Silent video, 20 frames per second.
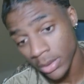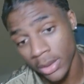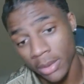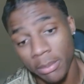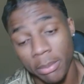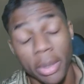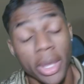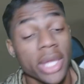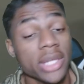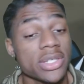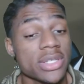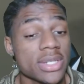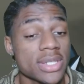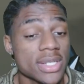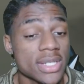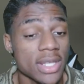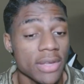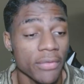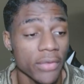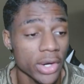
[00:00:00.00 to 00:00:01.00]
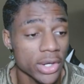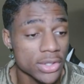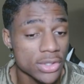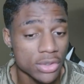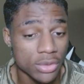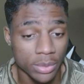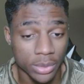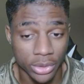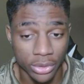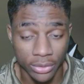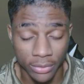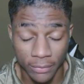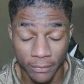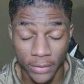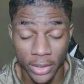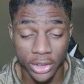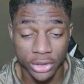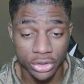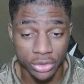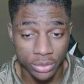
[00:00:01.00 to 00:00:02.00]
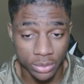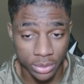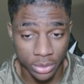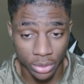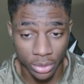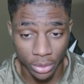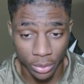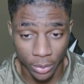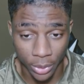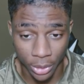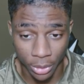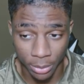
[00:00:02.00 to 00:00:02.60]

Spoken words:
Patience is the virtue when you're on the road,